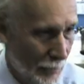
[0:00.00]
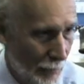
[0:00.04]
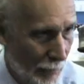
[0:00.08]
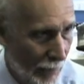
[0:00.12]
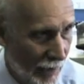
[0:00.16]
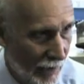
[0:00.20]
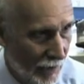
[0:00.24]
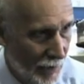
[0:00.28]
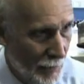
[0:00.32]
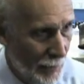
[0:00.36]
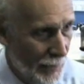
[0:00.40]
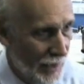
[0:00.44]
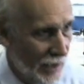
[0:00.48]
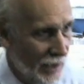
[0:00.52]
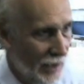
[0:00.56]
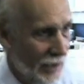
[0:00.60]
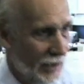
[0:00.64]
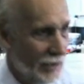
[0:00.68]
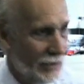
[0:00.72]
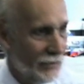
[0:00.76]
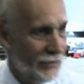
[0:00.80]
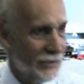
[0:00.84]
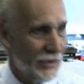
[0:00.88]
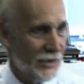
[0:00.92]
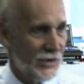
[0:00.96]
By the
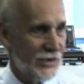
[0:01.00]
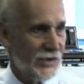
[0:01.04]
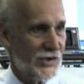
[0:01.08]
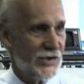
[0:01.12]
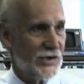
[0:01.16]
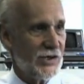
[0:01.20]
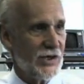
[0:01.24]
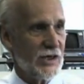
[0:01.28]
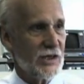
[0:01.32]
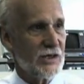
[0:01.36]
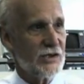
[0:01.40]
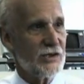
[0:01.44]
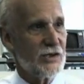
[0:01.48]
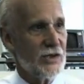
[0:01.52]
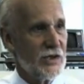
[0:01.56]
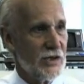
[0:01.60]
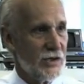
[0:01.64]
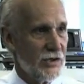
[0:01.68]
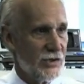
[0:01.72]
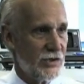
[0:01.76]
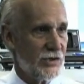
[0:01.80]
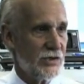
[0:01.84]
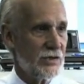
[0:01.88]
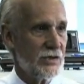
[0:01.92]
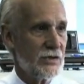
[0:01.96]
beginning of the
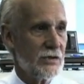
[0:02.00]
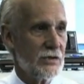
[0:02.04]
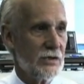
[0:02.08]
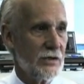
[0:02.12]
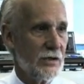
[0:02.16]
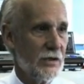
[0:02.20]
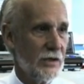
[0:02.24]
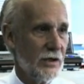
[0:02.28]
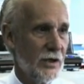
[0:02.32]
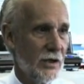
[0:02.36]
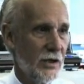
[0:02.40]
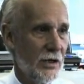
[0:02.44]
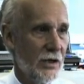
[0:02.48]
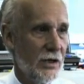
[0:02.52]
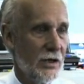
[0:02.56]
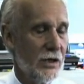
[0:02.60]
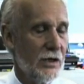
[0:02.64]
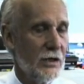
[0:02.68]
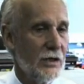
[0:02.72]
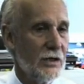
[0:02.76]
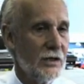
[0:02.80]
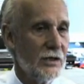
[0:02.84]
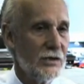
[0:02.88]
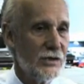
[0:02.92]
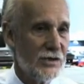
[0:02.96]
60s, the
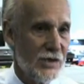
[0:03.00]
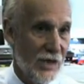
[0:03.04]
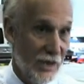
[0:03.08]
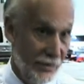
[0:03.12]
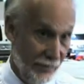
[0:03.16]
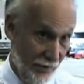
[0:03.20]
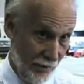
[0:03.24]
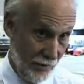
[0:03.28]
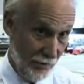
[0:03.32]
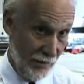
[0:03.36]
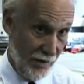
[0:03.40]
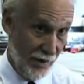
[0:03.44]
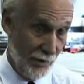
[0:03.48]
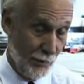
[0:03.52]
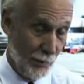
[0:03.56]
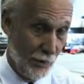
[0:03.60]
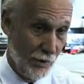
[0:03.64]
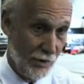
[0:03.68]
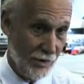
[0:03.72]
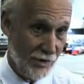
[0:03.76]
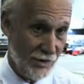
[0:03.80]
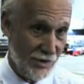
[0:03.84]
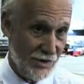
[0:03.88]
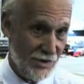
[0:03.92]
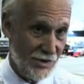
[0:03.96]
telephone
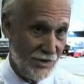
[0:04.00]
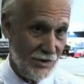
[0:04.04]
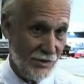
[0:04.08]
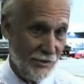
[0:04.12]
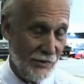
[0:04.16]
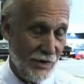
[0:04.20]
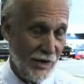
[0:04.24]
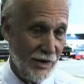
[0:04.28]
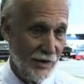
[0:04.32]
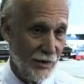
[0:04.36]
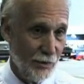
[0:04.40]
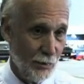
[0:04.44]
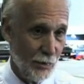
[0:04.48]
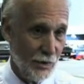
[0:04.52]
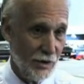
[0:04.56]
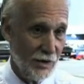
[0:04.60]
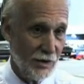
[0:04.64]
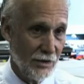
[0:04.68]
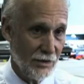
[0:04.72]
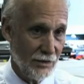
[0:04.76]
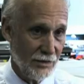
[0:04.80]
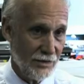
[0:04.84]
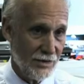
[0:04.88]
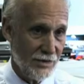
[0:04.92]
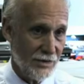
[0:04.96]
networks around the
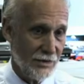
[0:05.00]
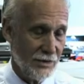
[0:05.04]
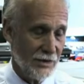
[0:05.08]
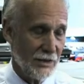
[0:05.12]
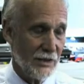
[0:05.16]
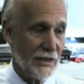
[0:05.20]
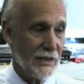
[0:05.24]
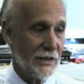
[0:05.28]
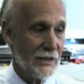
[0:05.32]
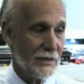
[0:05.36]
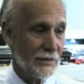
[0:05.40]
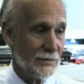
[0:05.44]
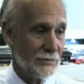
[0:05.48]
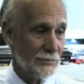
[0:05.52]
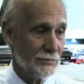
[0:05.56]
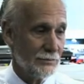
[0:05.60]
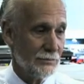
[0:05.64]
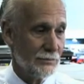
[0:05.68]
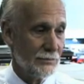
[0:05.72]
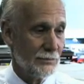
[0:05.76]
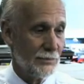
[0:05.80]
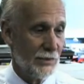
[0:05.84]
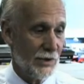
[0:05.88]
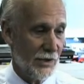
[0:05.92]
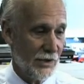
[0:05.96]
world,
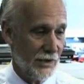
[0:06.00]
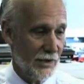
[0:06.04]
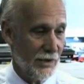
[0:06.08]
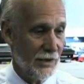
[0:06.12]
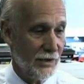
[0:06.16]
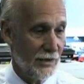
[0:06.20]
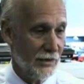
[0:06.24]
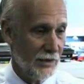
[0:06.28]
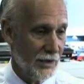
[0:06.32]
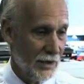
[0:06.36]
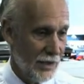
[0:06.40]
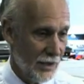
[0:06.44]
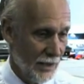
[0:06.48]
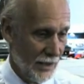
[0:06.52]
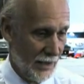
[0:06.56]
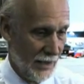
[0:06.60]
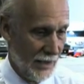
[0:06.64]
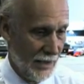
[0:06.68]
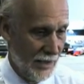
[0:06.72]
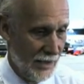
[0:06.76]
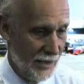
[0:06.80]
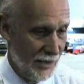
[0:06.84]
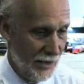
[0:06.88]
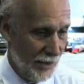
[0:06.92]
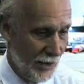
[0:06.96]
particularly in the
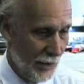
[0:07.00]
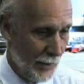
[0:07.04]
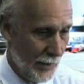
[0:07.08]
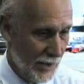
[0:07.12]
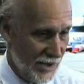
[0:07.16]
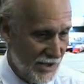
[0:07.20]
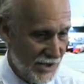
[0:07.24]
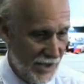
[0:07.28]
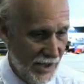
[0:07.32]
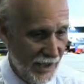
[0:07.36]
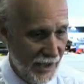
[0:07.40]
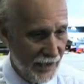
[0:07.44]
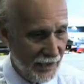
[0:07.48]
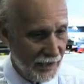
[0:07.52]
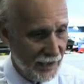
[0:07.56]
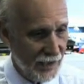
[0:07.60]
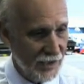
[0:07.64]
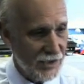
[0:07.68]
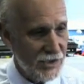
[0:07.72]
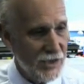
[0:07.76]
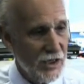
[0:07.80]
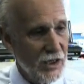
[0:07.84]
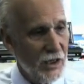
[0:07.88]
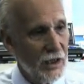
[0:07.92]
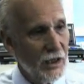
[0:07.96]
USA, I
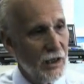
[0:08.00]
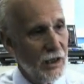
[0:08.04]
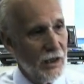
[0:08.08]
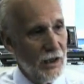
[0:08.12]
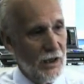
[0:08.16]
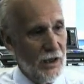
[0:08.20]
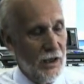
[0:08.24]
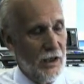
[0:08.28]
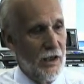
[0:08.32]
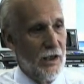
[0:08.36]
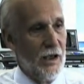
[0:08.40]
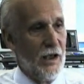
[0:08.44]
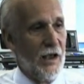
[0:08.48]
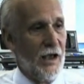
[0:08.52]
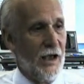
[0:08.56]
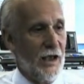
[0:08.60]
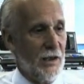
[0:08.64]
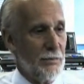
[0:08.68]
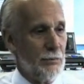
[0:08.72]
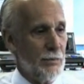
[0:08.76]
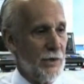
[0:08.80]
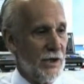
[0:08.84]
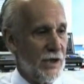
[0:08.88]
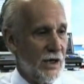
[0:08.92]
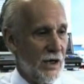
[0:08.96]
guess,
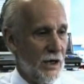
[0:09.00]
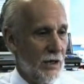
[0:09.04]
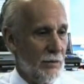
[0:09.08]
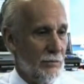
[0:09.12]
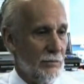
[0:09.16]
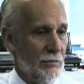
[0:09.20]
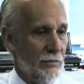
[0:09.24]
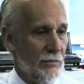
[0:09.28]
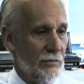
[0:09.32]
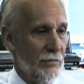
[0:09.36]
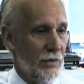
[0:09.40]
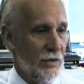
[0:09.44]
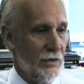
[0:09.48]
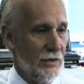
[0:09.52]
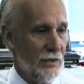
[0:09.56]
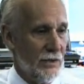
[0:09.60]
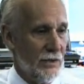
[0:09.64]
had become